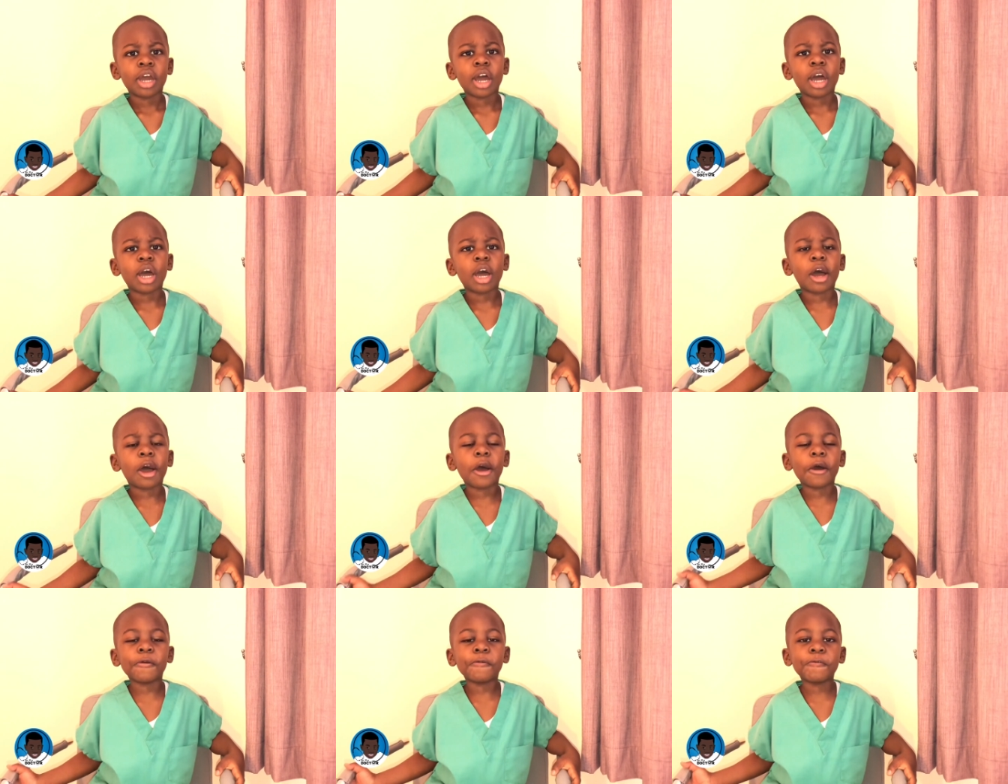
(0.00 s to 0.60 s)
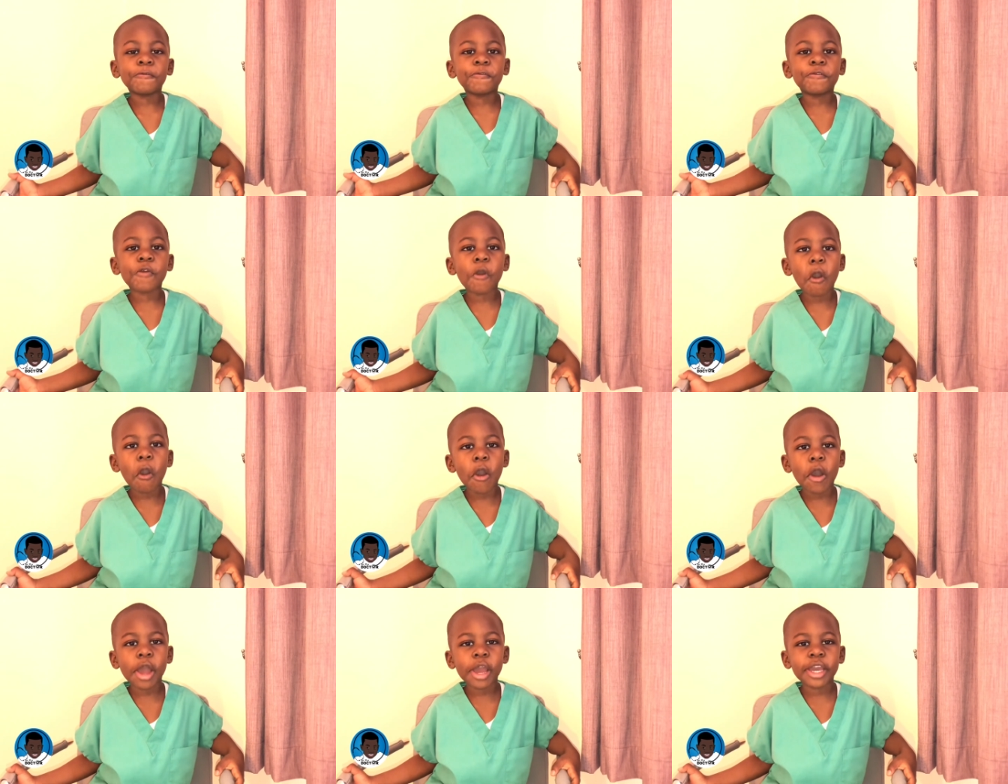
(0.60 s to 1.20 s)

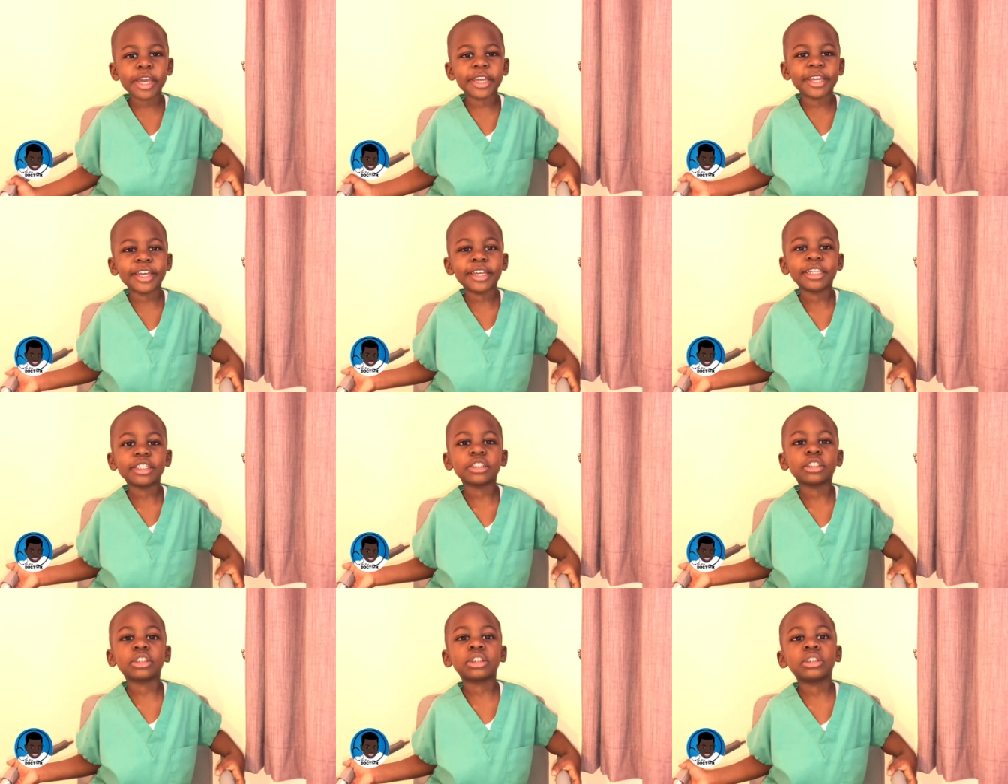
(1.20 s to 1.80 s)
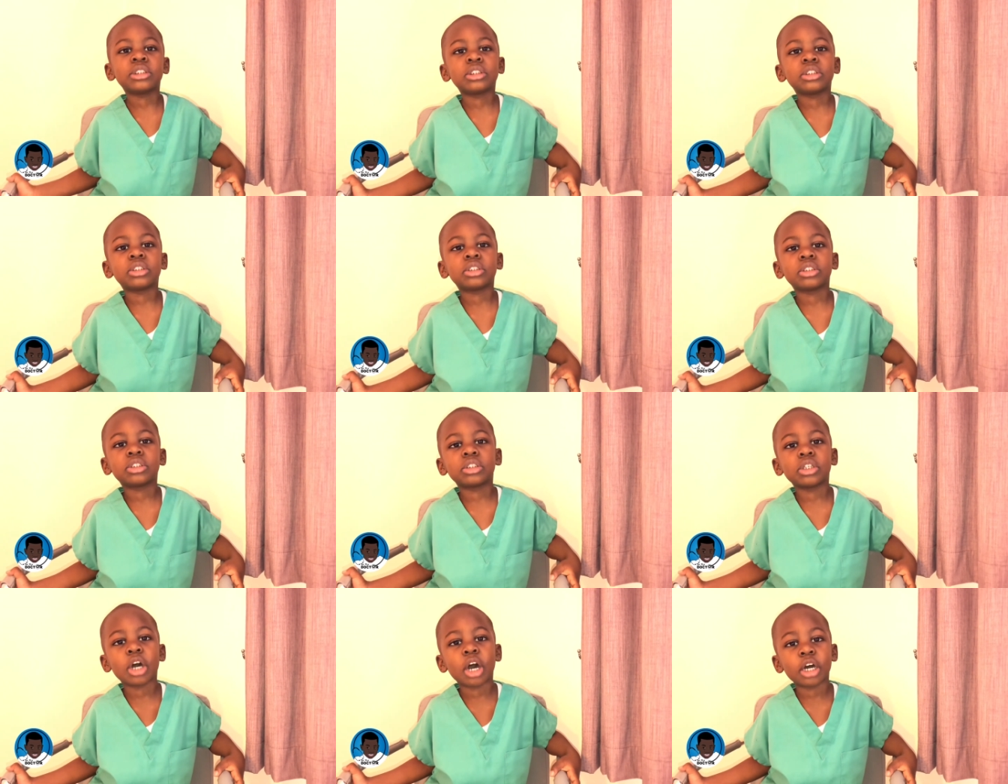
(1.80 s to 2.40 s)
Avoid
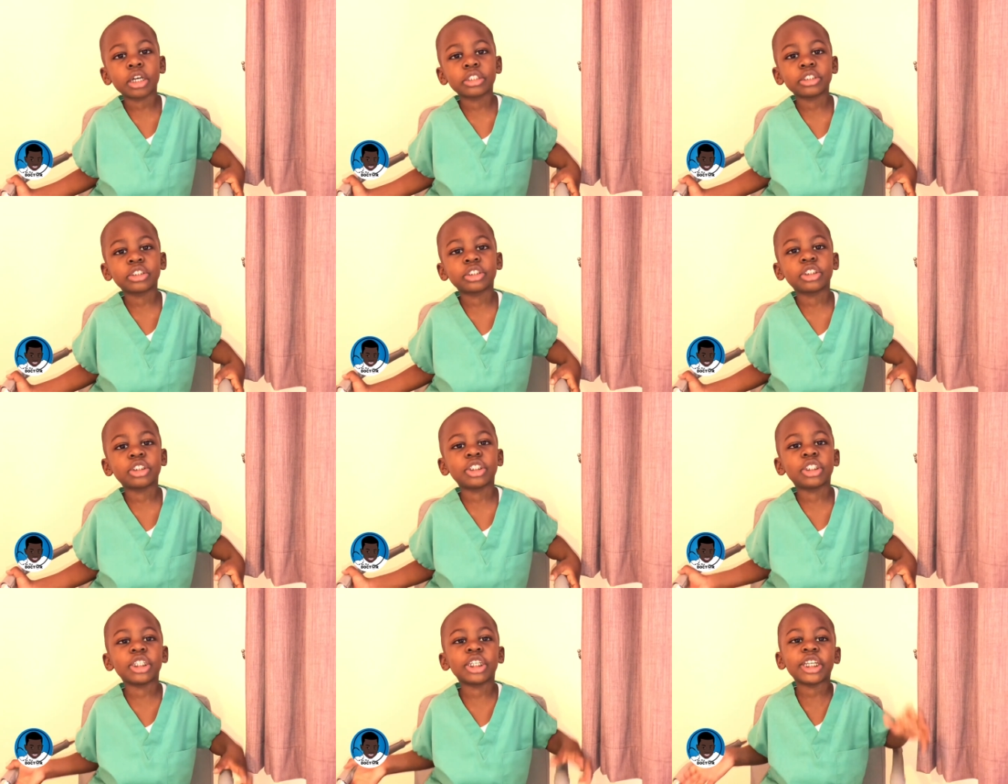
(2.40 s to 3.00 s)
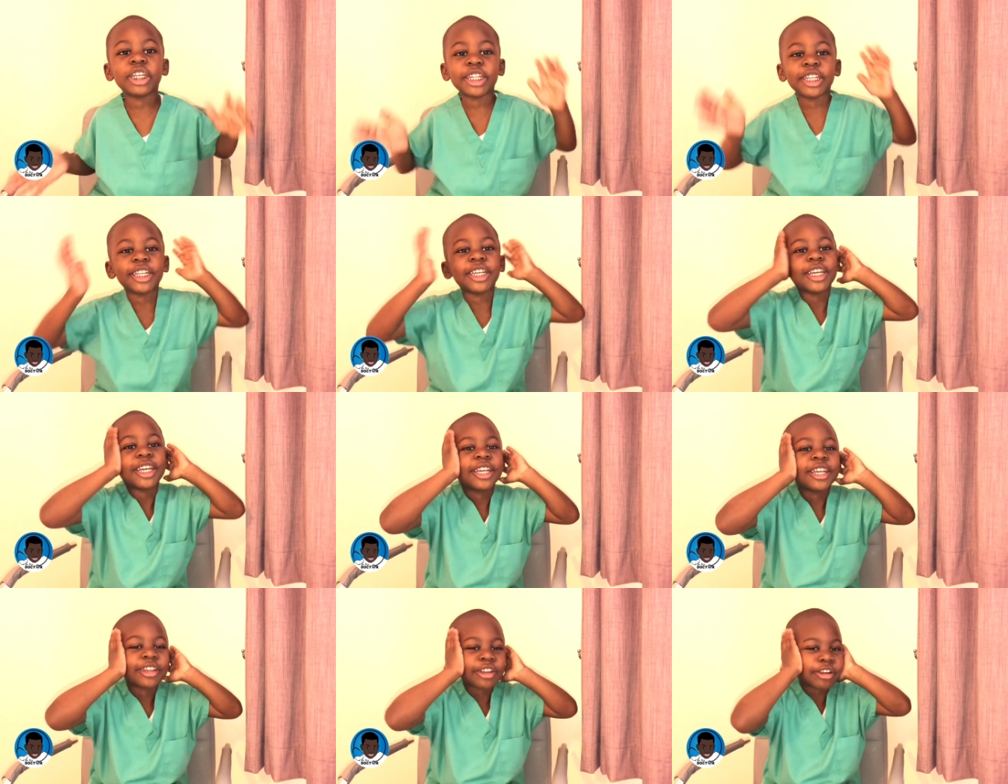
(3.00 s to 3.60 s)
touching
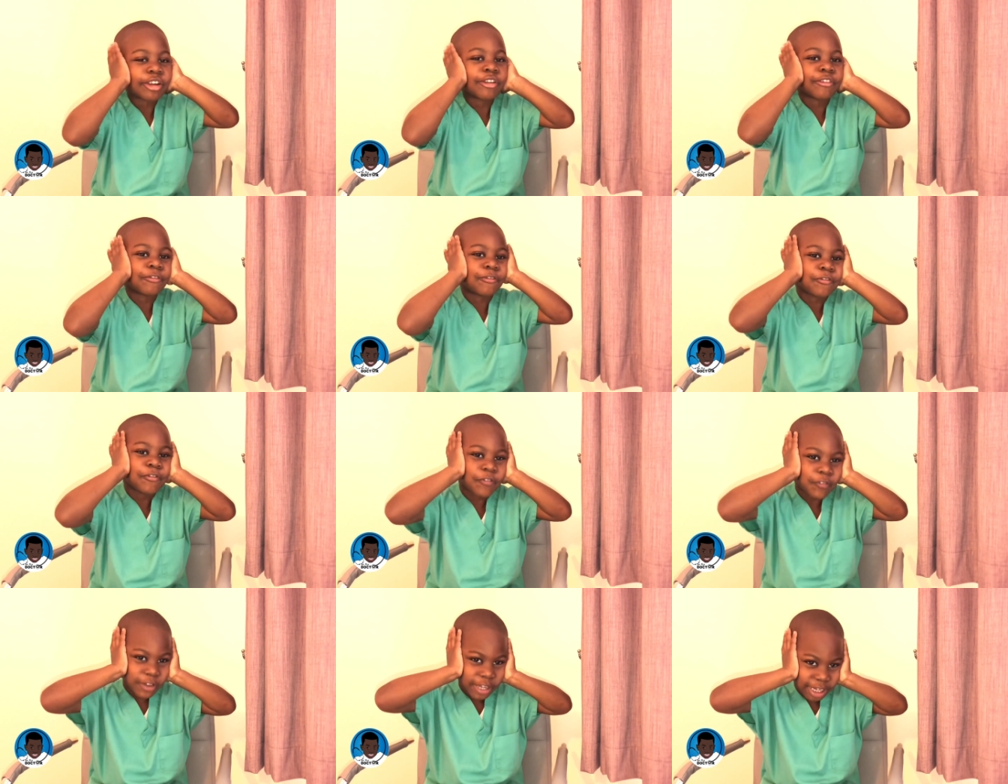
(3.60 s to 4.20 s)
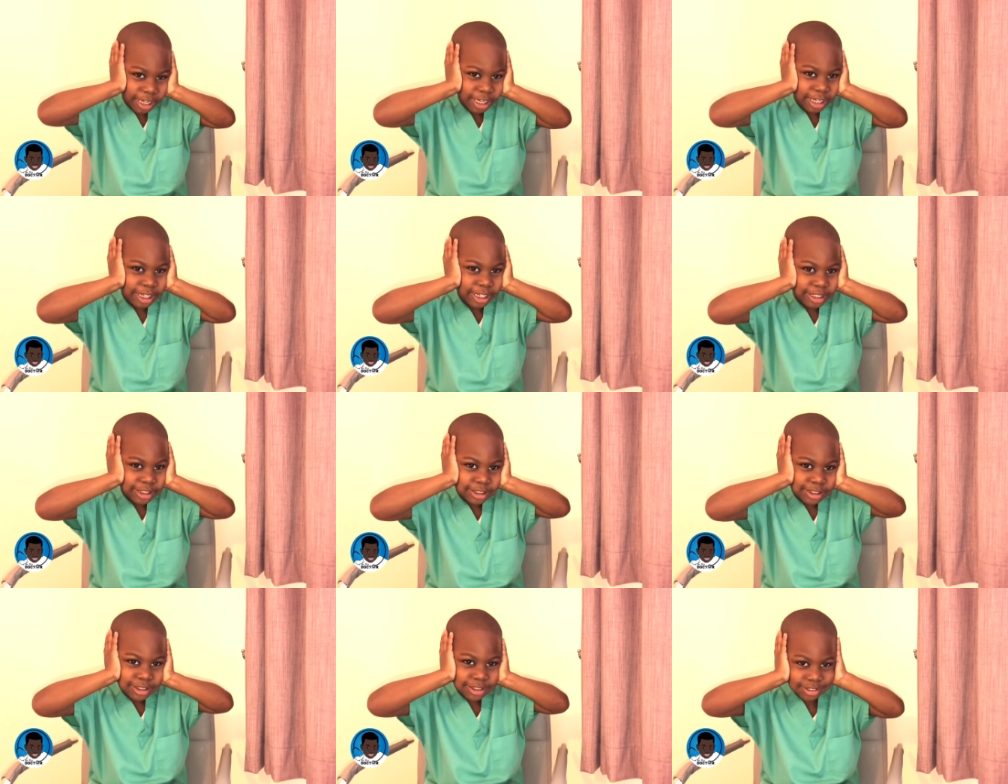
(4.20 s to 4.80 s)
your face.